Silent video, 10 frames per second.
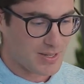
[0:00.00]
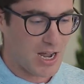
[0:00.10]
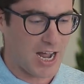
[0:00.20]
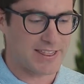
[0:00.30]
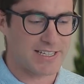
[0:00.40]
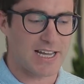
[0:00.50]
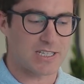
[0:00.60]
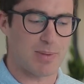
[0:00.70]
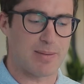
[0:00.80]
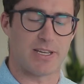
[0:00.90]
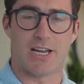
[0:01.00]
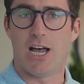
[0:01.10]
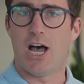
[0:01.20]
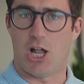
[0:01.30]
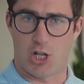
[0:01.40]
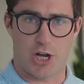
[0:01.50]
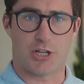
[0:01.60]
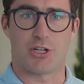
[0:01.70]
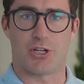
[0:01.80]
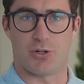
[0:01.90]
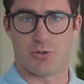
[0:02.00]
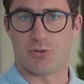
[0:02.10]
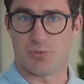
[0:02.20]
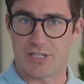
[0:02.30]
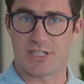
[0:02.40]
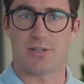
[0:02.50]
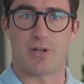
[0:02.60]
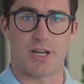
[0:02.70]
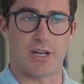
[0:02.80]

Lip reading: I think that's maybe a lot of the reason